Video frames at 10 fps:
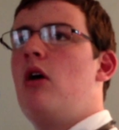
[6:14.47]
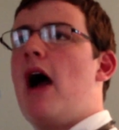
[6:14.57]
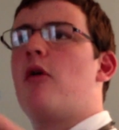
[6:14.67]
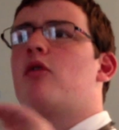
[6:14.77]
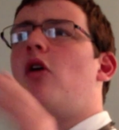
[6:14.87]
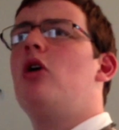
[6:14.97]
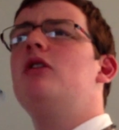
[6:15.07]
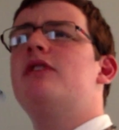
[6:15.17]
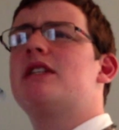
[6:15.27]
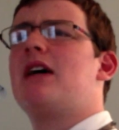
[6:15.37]
Out of all
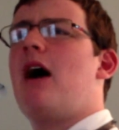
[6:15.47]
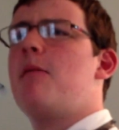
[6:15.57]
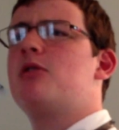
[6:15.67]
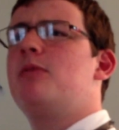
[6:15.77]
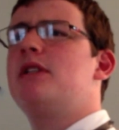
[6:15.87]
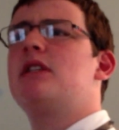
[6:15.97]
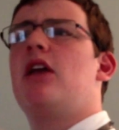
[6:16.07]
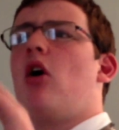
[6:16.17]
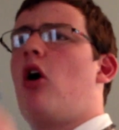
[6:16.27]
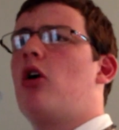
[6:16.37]
of his accomplishments
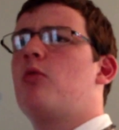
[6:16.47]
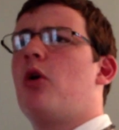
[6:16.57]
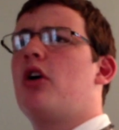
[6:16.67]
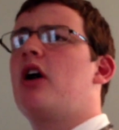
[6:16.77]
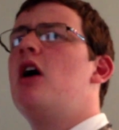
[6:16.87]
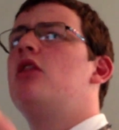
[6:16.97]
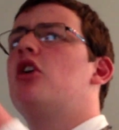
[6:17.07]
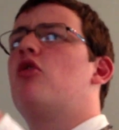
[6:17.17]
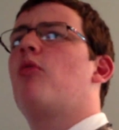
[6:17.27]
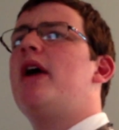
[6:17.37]
and hard work, the
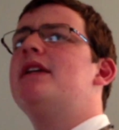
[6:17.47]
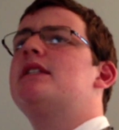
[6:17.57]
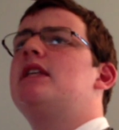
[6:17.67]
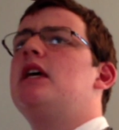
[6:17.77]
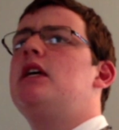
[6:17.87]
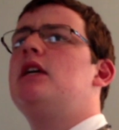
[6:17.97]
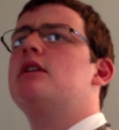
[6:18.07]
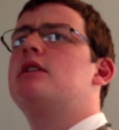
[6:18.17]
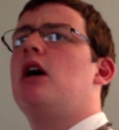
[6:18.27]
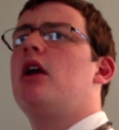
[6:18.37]
greatest thing he
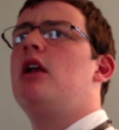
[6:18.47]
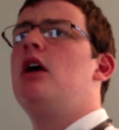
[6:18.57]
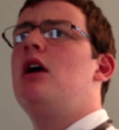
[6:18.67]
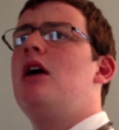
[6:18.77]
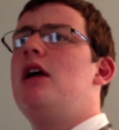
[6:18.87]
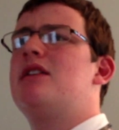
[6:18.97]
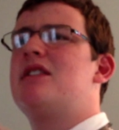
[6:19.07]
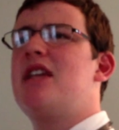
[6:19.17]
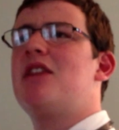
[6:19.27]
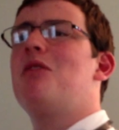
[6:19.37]
has done is
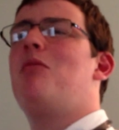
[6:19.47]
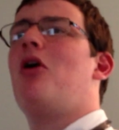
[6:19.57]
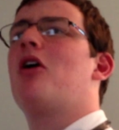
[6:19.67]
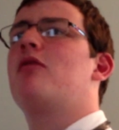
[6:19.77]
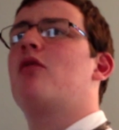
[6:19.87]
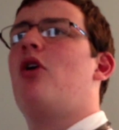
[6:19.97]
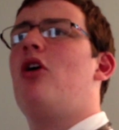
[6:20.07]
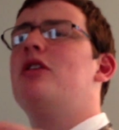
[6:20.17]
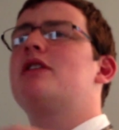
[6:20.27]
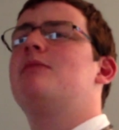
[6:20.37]
set the bar for
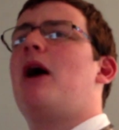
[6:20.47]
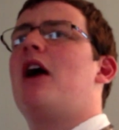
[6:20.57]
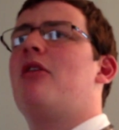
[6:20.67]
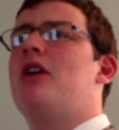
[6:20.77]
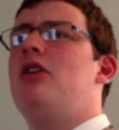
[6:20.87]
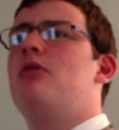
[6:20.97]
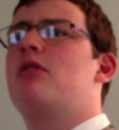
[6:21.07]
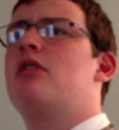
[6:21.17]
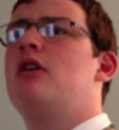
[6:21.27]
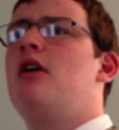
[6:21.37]
all aspiring
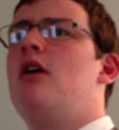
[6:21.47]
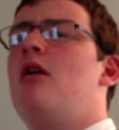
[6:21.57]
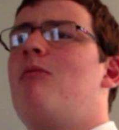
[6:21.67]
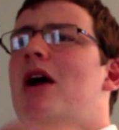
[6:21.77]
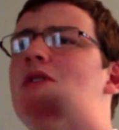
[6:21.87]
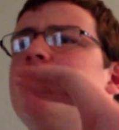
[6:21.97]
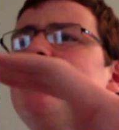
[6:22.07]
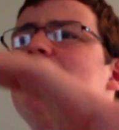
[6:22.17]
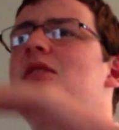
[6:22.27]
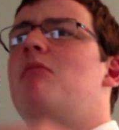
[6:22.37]
youth. Michael
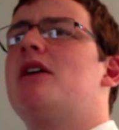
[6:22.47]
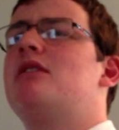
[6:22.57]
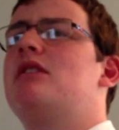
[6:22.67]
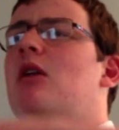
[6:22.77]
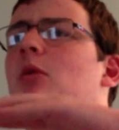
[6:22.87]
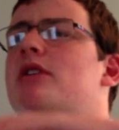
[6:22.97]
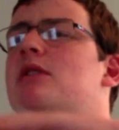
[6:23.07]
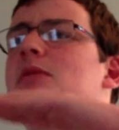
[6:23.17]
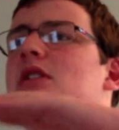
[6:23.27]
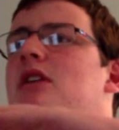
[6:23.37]
sent a message that wasn't
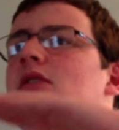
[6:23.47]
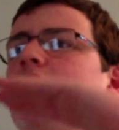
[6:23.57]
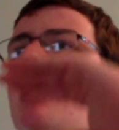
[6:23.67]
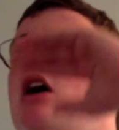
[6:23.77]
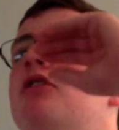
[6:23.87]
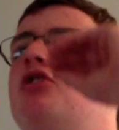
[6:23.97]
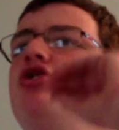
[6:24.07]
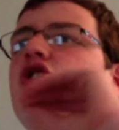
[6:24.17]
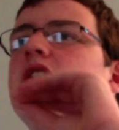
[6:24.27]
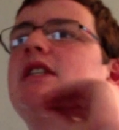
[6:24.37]
specific to
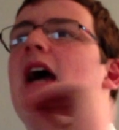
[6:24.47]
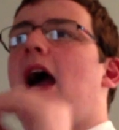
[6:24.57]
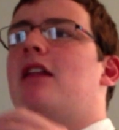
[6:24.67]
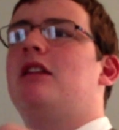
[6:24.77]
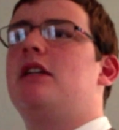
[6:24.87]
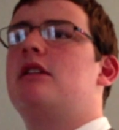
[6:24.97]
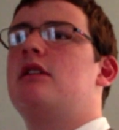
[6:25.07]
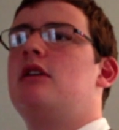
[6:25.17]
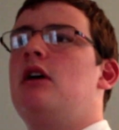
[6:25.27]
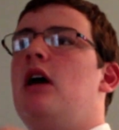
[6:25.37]
just
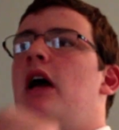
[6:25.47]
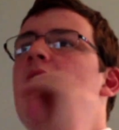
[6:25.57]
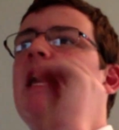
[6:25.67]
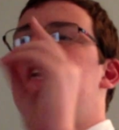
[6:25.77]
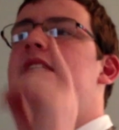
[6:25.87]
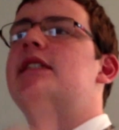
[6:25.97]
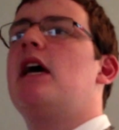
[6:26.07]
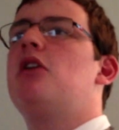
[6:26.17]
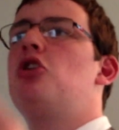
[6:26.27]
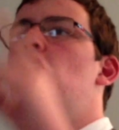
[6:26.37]
athletes. He
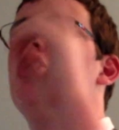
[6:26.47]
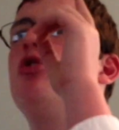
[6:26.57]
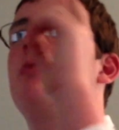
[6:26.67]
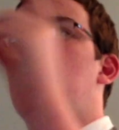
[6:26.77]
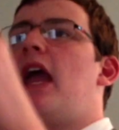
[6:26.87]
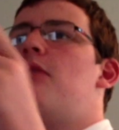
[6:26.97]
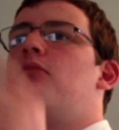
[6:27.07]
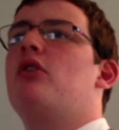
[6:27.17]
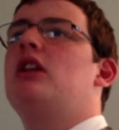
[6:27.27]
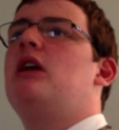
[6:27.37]
said, you can't
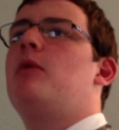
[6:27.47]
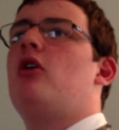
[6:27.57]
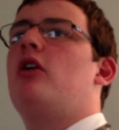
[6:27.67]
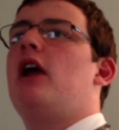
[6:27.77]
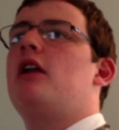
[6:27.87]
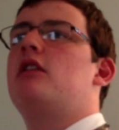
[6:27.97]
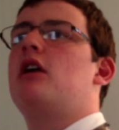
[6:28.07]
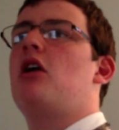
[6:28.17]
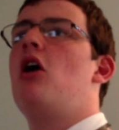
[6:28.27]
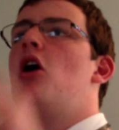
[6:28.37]
put a limit on
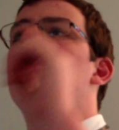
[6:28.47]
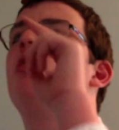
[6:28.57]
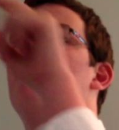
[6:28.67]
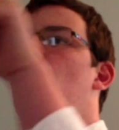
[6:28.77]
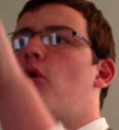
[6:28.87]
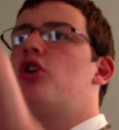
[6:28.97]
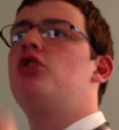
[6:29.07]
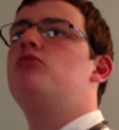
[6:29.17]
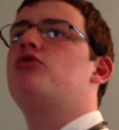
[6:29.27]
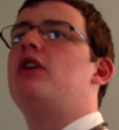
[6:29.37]
anything. The more
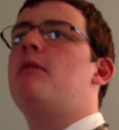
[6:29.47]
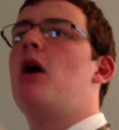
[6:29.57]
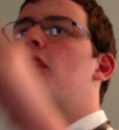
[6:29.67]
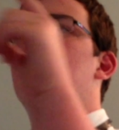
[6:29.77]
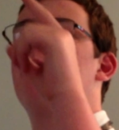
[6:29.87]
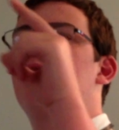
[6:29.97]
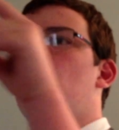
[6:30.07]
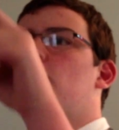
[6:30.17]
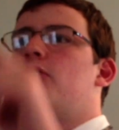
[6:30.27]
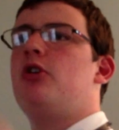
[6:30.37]
you dream, the
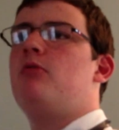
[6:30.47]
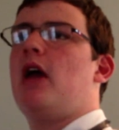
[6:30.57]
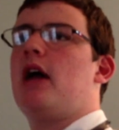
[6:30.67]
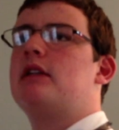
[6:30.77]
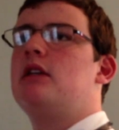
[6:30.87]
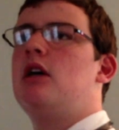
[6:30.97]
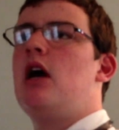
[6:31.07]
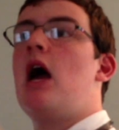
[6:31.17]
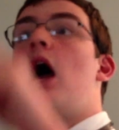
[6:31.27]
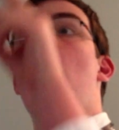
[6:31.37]
further you get.
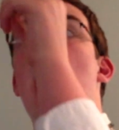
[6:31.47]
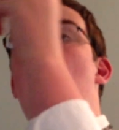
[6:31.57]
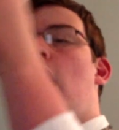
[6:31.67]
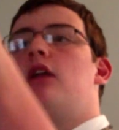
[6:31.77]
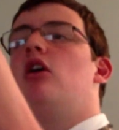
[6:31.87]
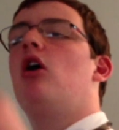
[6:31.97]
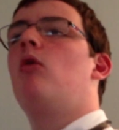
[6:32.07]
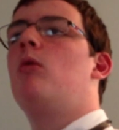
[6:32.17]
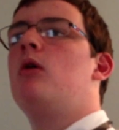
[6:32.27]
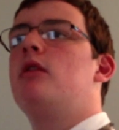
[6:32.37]
I
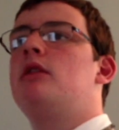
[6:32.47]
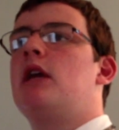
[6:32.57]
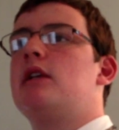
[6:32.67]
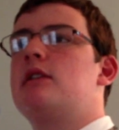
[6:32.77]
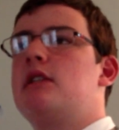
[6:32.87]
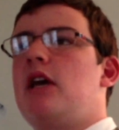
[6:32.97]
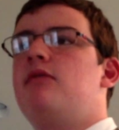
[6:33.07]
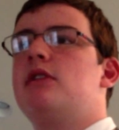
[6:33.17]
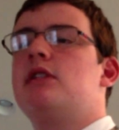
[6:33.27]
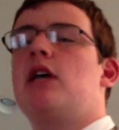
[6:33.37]
know that it's
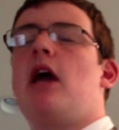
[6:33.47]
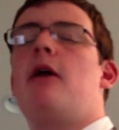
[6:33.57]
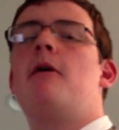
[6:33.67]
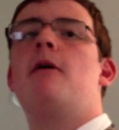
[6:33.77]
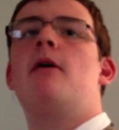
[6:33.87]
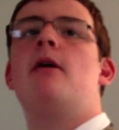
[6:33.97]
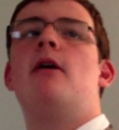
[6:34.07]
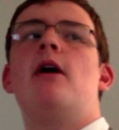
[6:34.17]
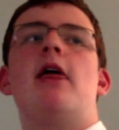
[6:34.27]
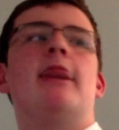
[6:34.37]
safe to say
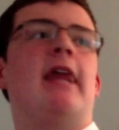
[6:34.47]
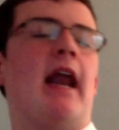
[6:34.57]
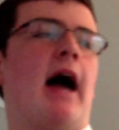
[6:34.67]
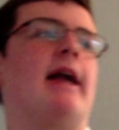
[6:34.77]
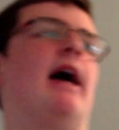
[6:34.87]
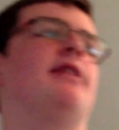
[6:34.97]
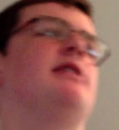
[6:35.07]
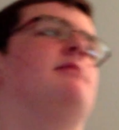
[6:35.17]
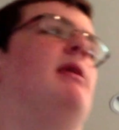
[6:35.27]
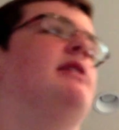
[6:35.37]
that I got
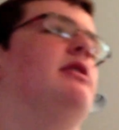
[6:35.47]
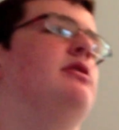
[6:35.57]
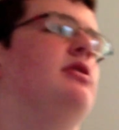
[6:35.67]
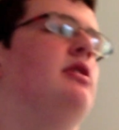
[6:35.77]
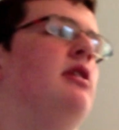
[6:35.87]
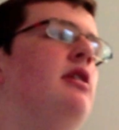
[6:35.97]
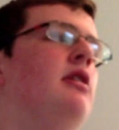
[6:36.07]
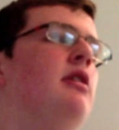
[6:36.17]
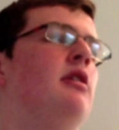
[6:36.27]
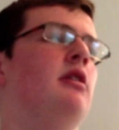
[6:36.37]
this message.
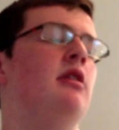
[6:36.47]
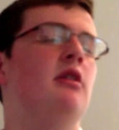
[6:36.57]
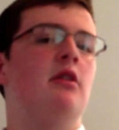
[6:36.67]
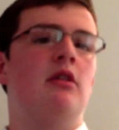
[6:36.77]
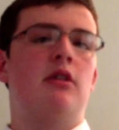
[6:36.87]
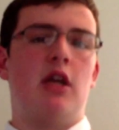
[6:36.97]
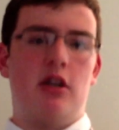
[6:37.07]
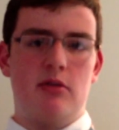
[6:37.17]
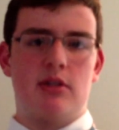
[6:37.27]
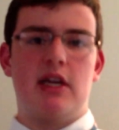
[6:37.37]
Can
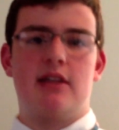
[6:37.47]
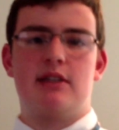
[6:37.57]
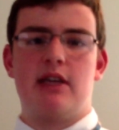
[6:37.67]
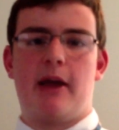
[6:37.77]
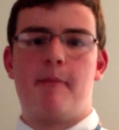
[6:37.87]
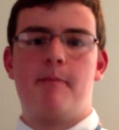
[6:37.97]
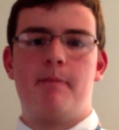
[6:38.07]
you say the same?